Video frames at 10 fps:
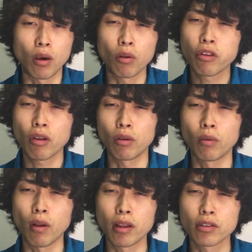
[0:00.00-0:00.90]

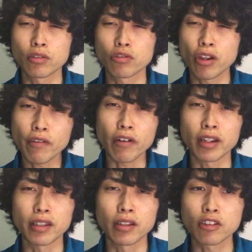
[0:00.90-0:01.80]
Although,
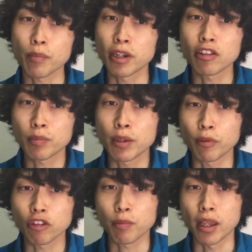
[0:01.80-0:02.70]
generally, Japanese
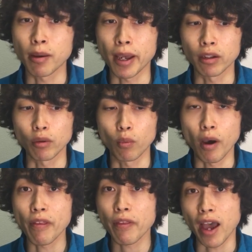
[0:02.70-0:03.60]
people spend about
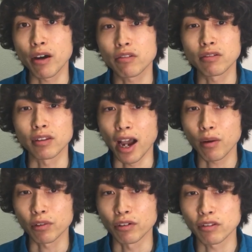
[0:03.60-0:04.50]
1,000
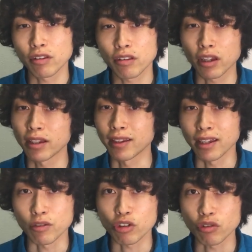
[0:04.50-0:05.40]
hours studying
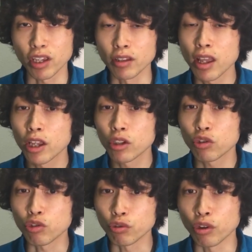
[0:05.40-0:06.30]
English in
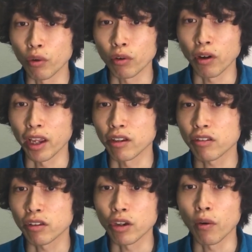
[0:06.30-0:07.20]
junior and
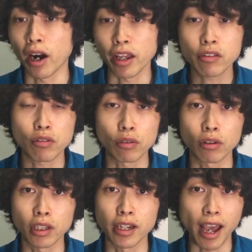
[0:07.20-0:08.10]
senior high
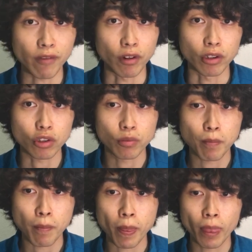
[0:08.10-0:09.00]
school in average.
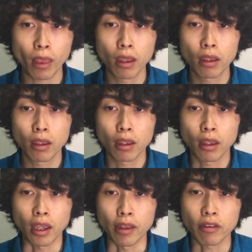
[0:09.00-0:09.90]

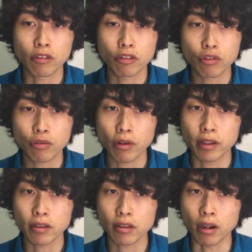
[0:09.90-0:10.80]
And the
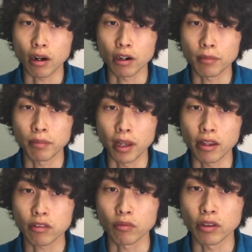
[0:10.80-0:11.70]
students are
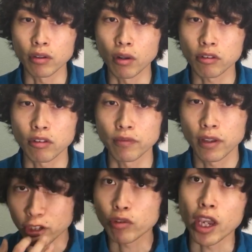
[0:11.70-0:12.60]
blessed with lots of
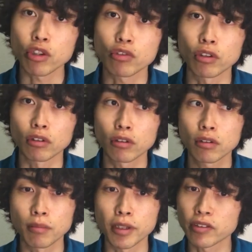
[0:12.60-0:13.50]
educational
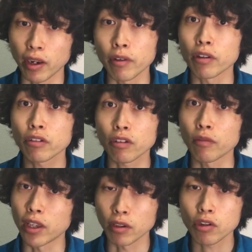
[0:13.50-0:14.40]
materials
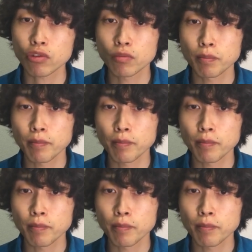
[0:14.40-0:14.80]
of English.